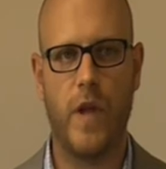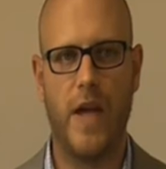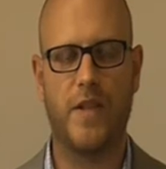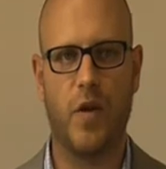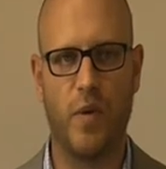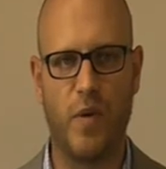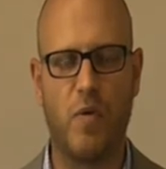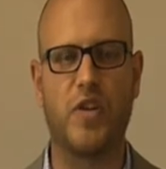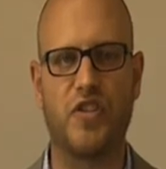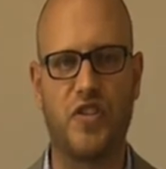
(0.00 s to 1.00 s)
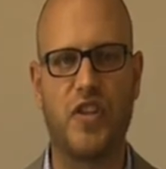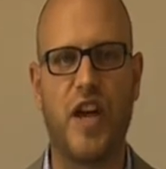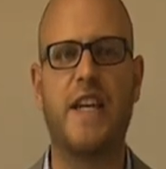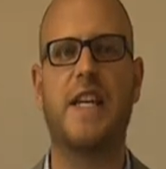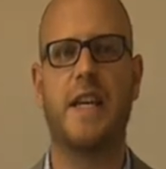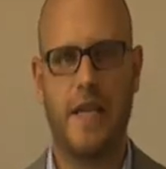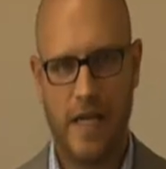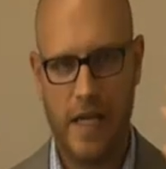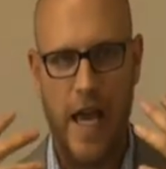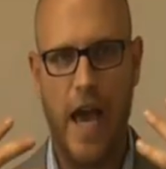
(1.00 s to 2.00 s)
and so we want to study
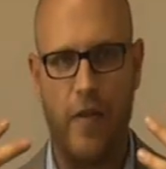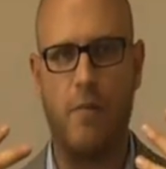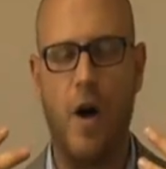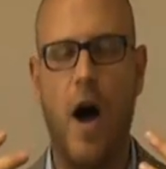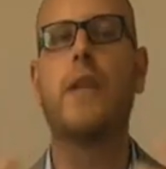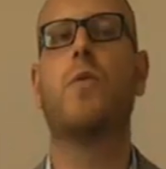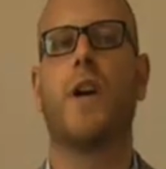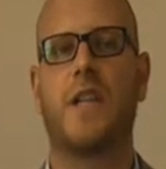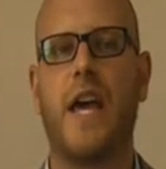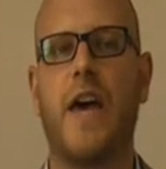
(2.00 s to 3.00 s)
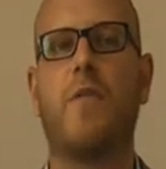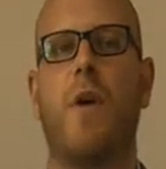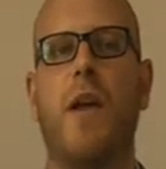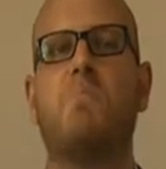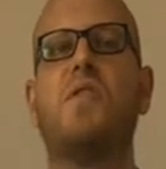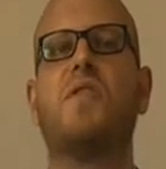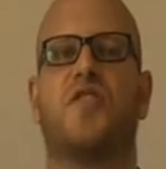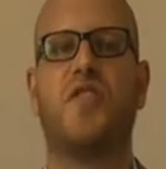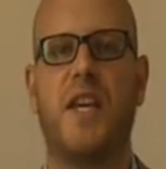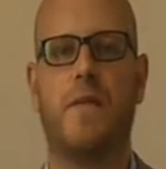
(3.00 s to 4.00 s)
how the mind works, how the mind
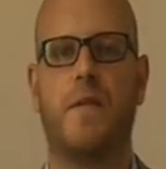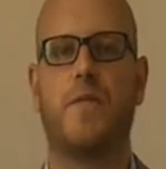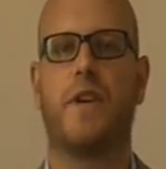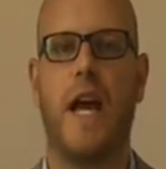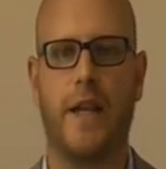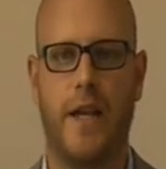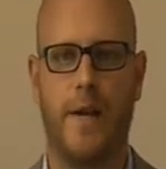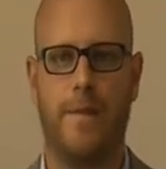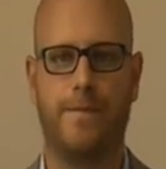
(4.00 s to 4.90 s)
perceives reality.